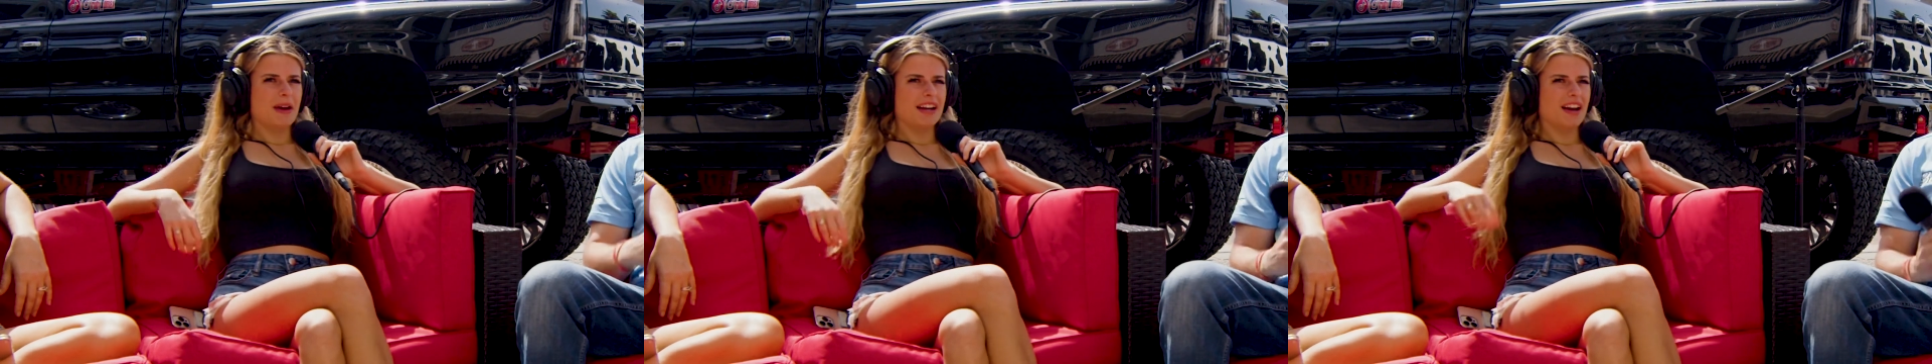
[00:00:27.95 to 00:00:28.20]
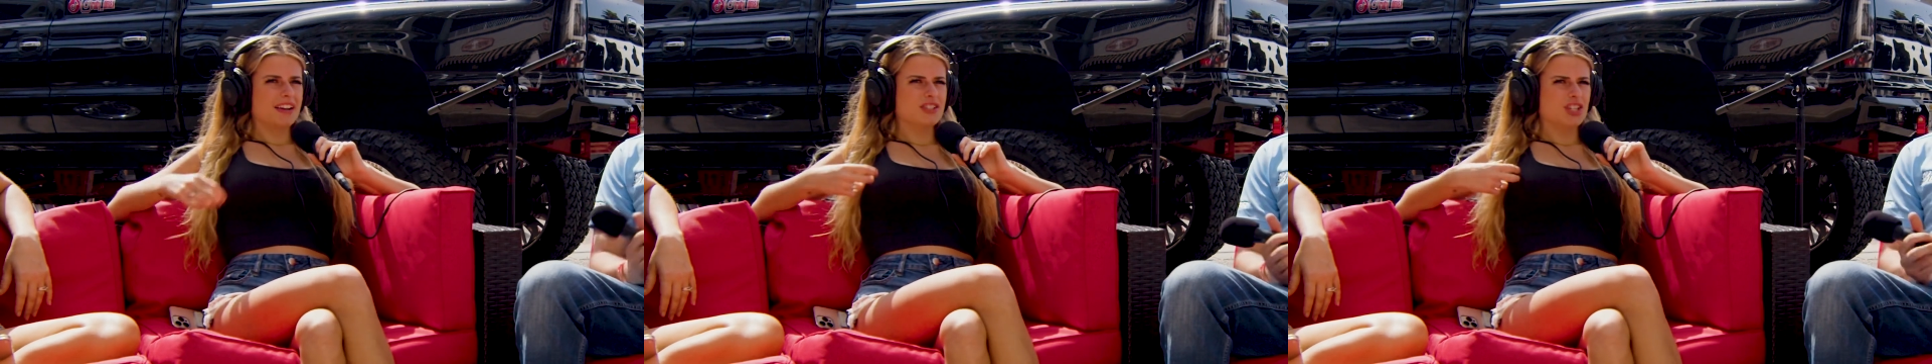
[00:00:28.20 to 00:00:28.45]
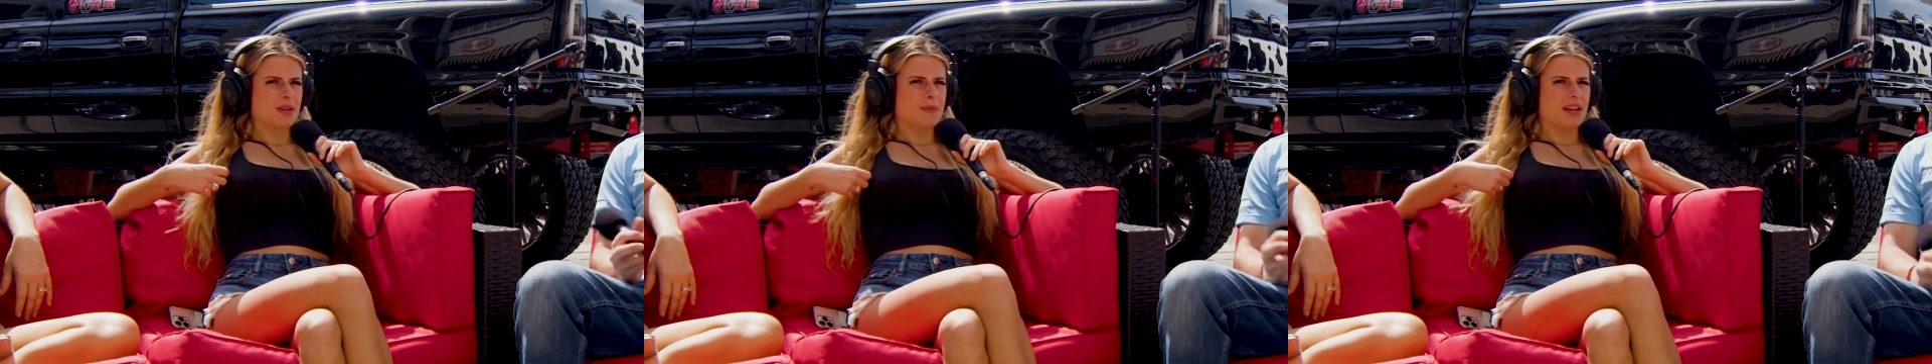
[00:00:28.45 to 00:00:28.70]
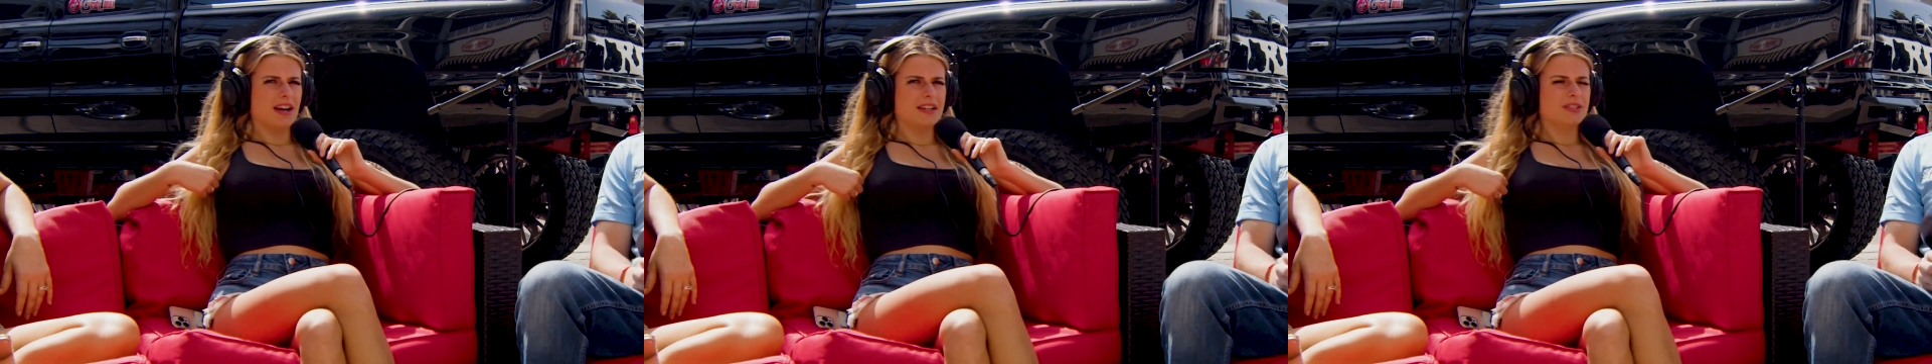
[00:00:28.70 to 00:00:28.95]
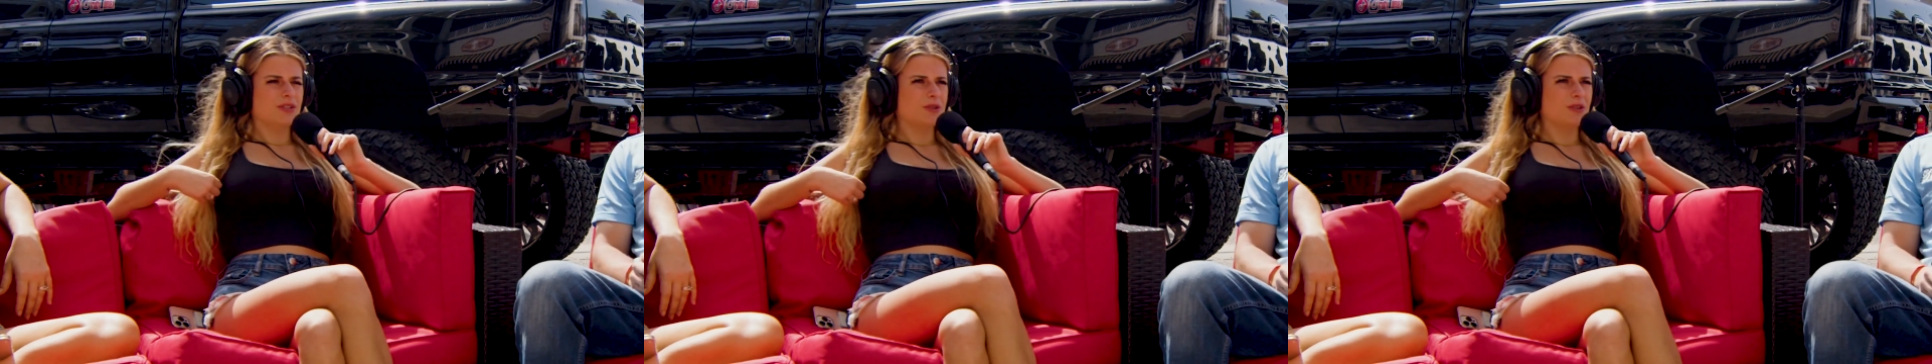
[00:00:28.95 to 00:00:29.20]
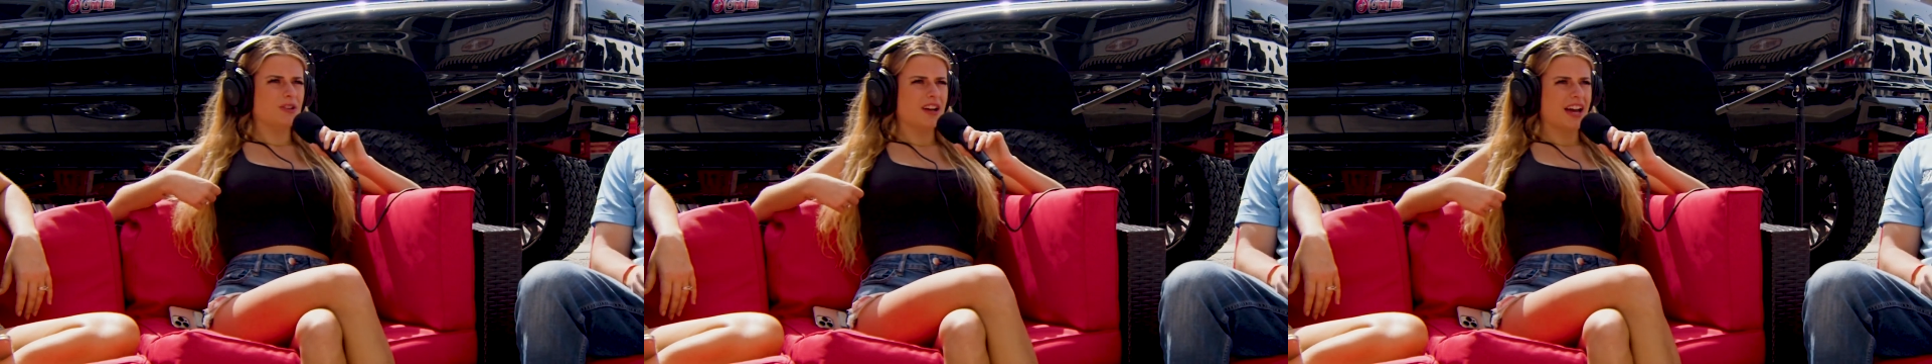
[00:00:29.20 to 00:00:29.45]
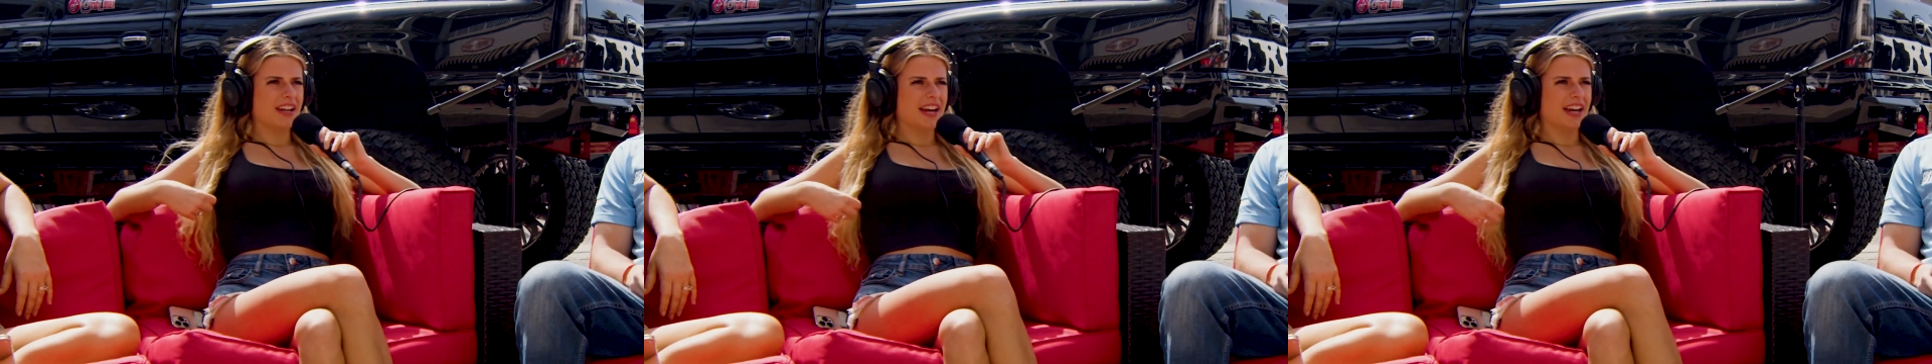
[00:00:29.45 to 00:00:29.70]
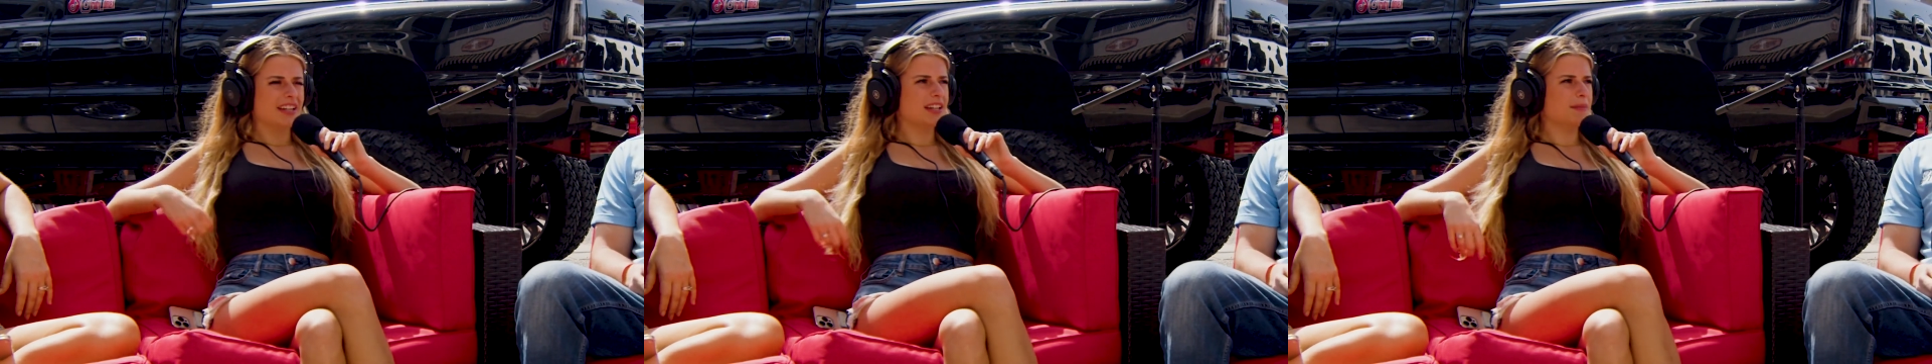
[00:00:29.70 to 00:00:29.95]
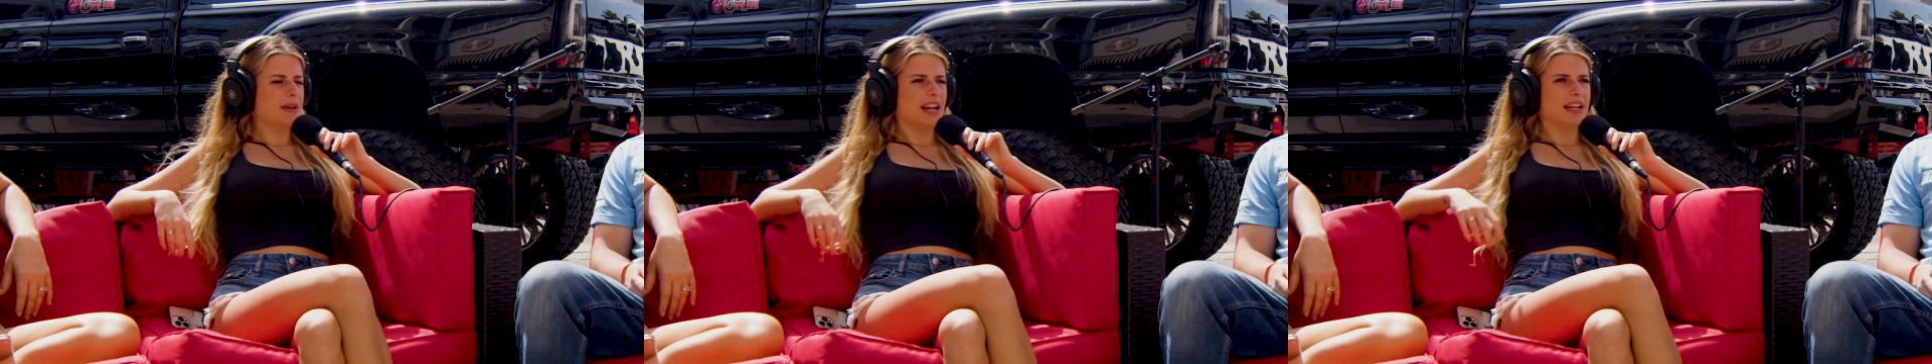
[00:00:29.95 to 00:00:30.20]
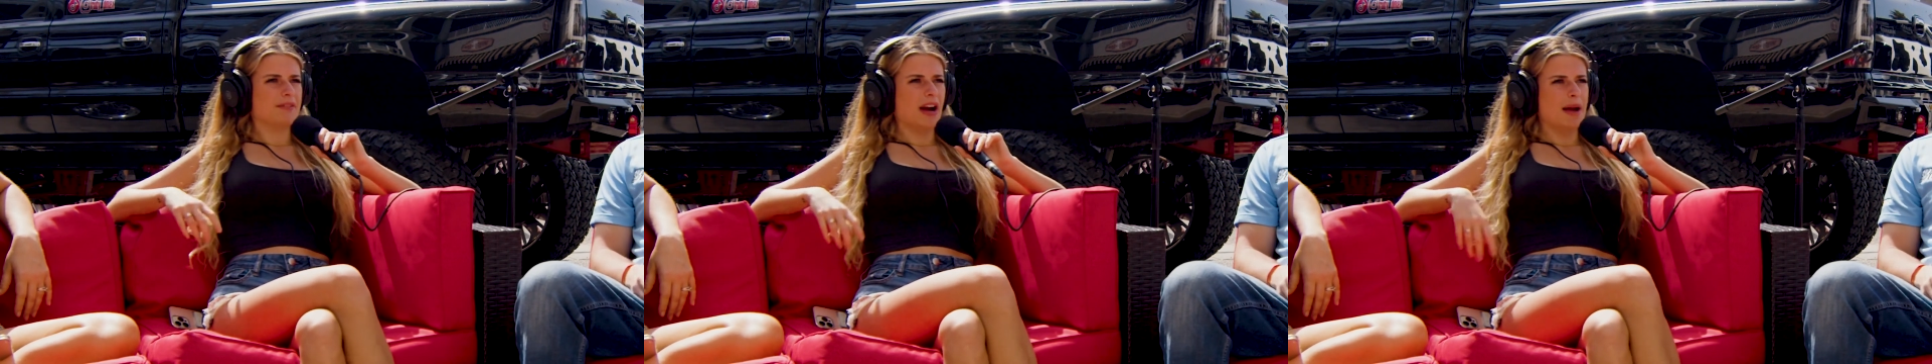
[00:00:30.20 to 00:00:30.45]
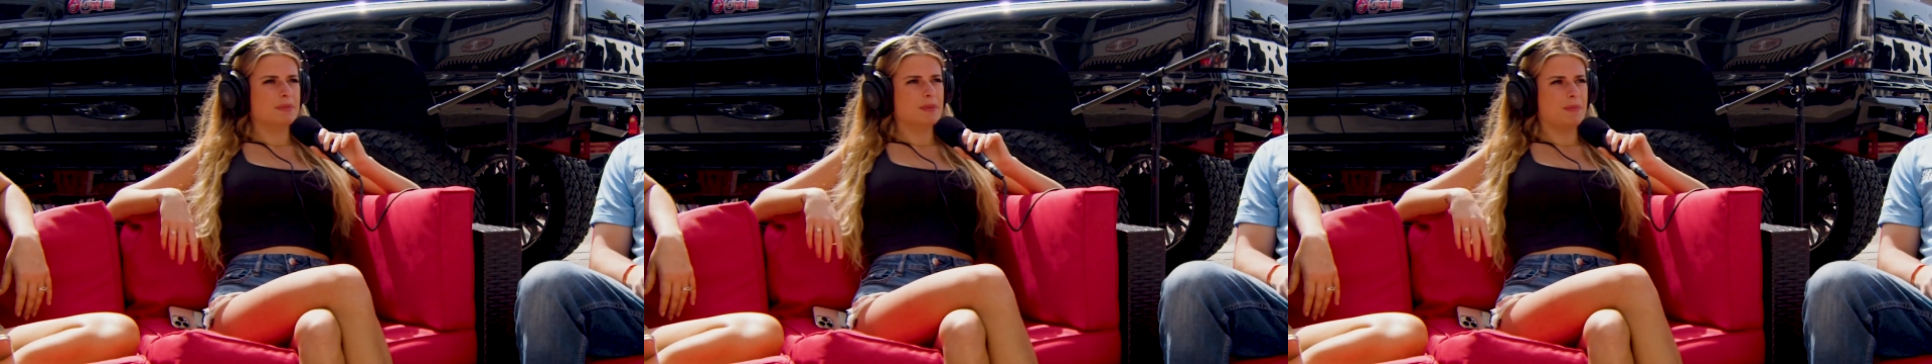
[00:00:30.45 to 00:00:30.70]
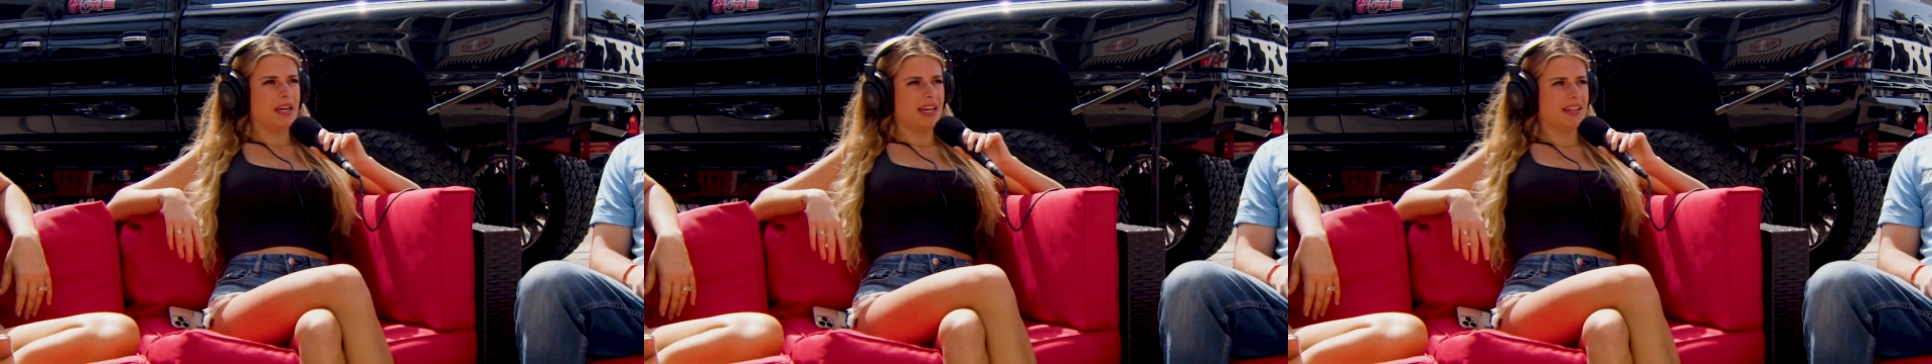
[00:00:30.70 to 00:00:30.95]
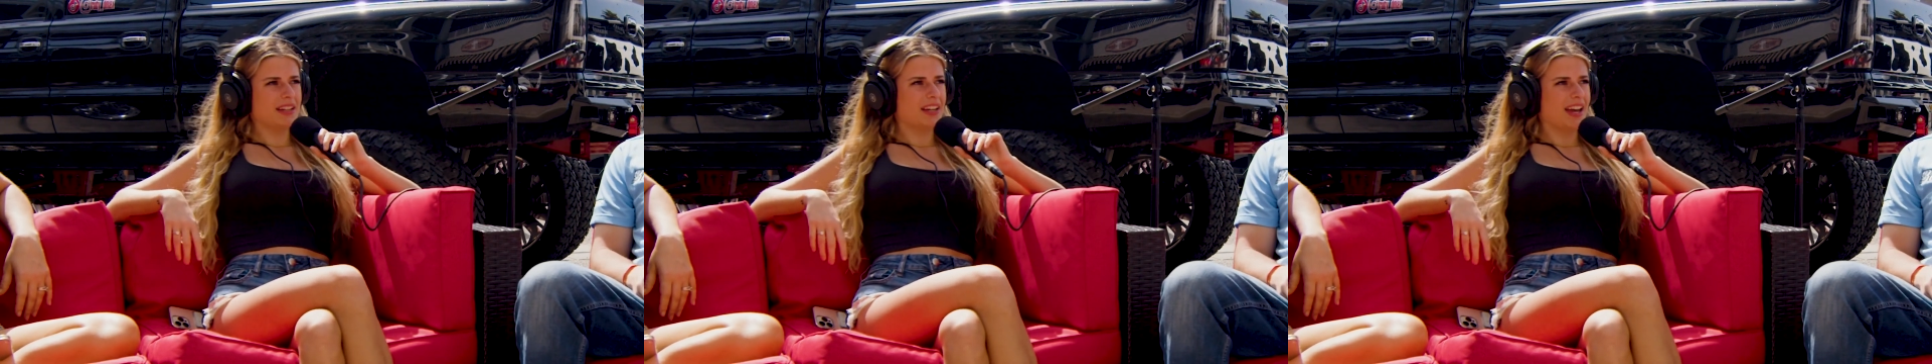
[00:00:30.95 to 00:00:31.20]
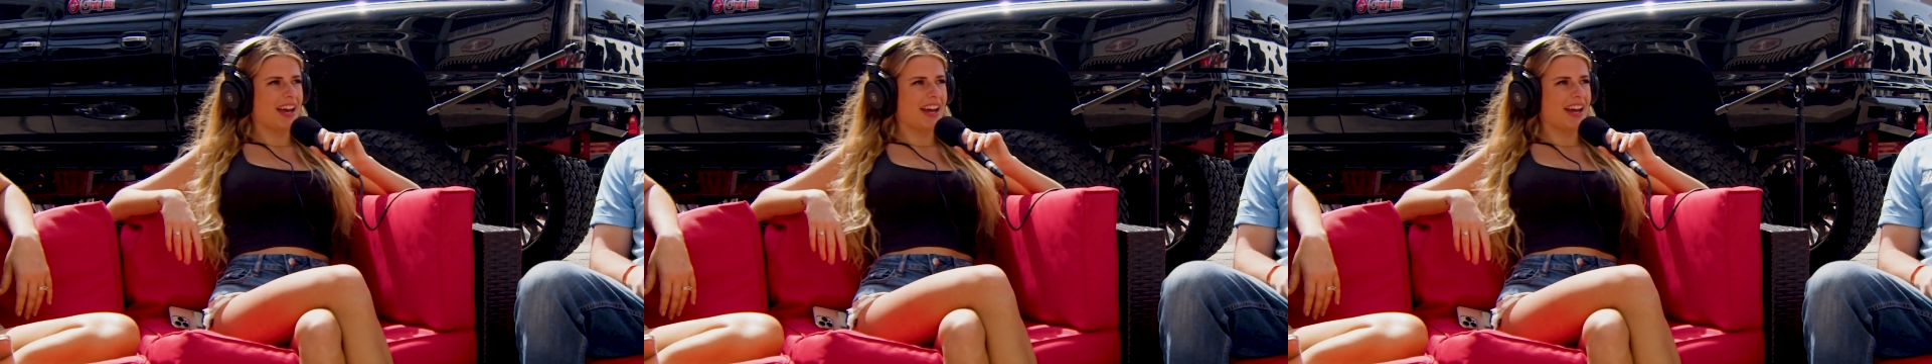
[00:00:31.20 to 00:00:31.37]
I got a Jeep in high school and I ended up getting it wrapped pink,